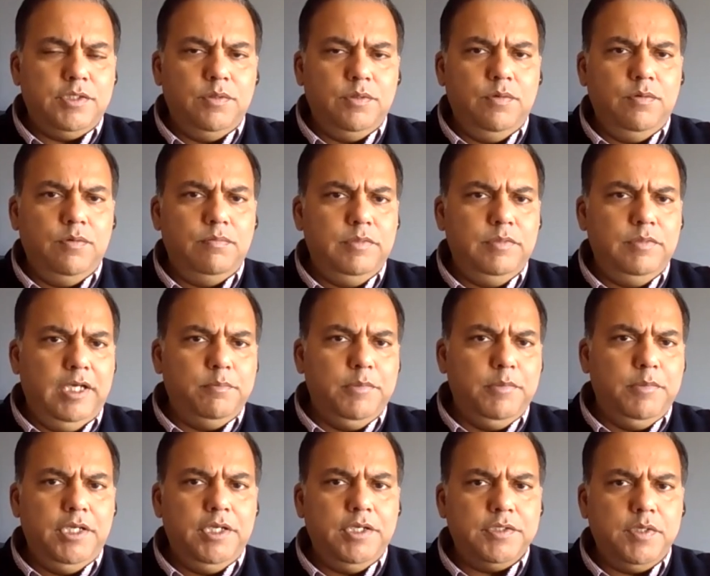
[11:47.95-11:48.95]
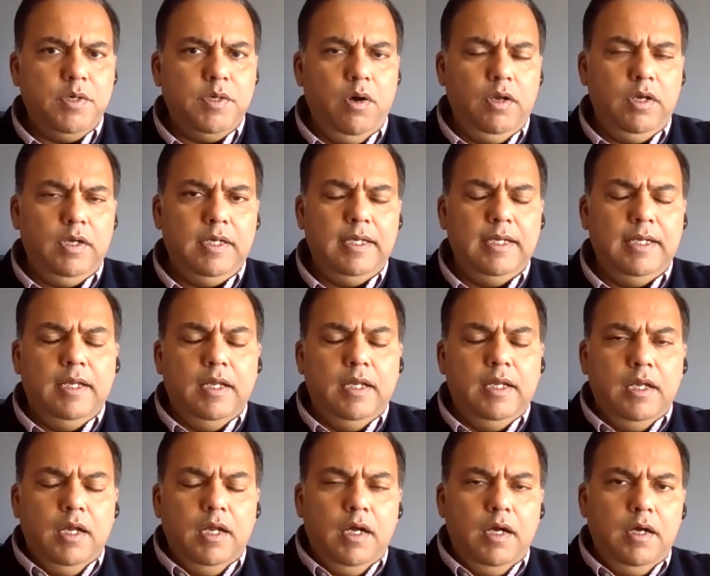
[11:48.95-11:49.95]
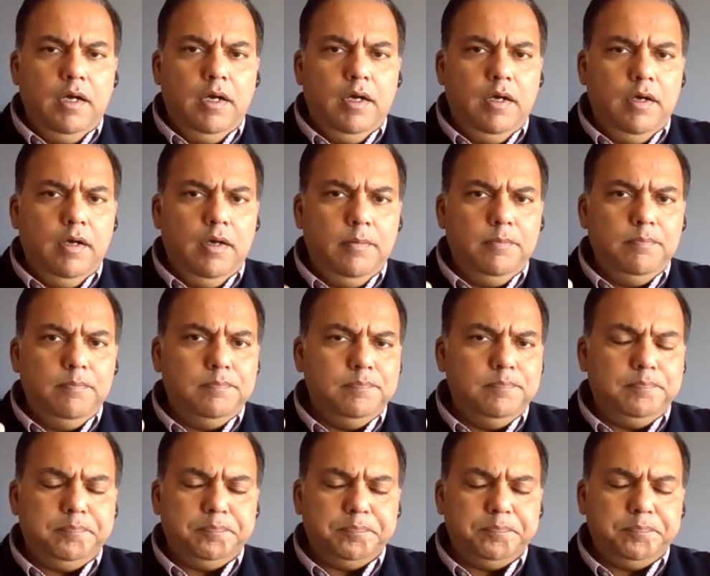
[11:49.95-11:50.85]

So that money has gone. Um,